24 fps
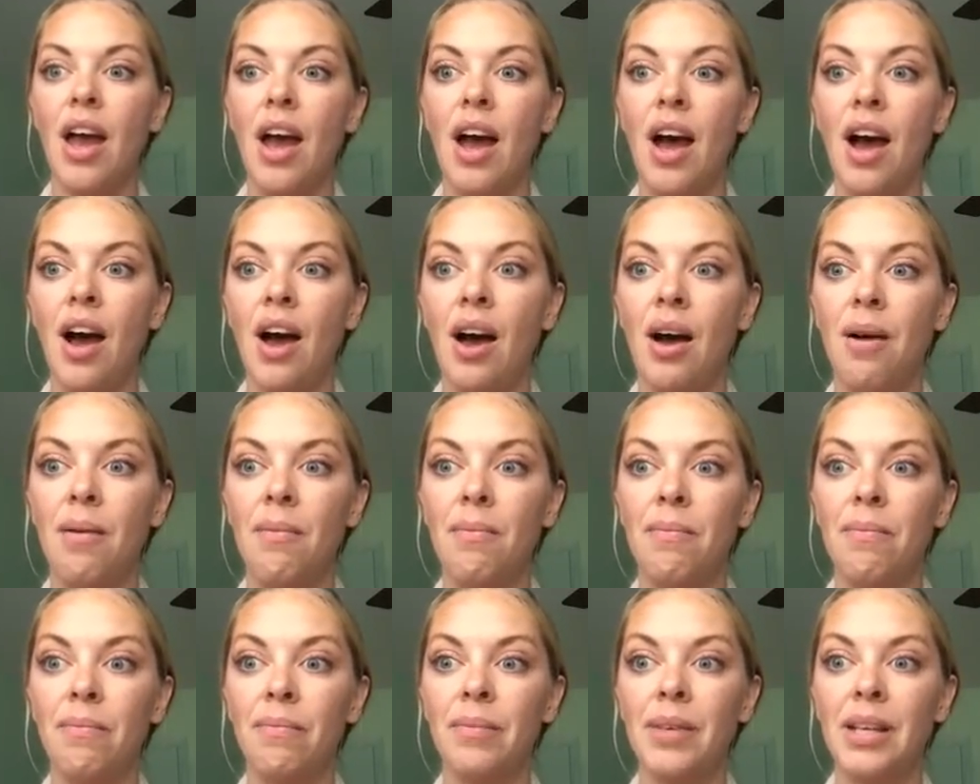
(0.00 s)

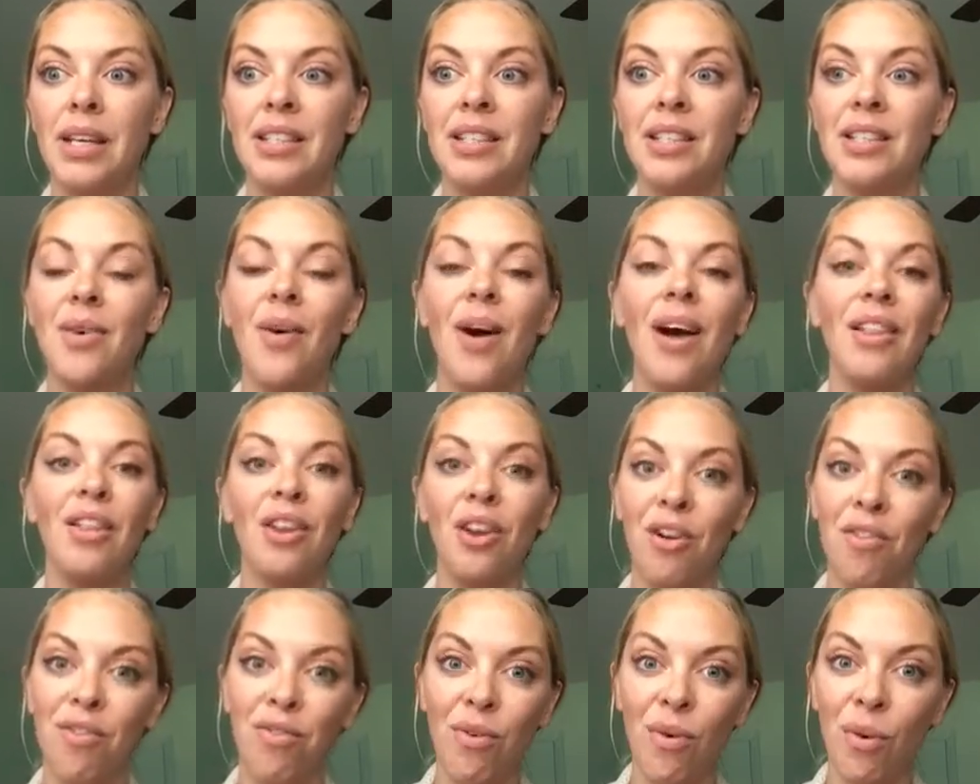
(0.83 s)
And so I
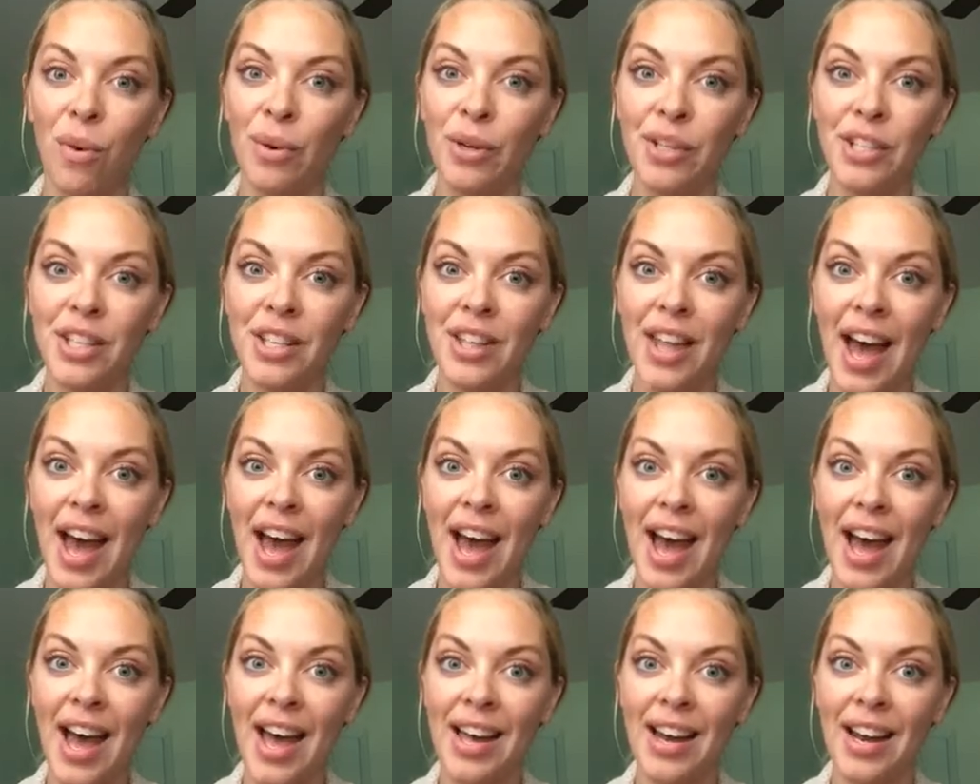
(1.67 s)
look forward to that,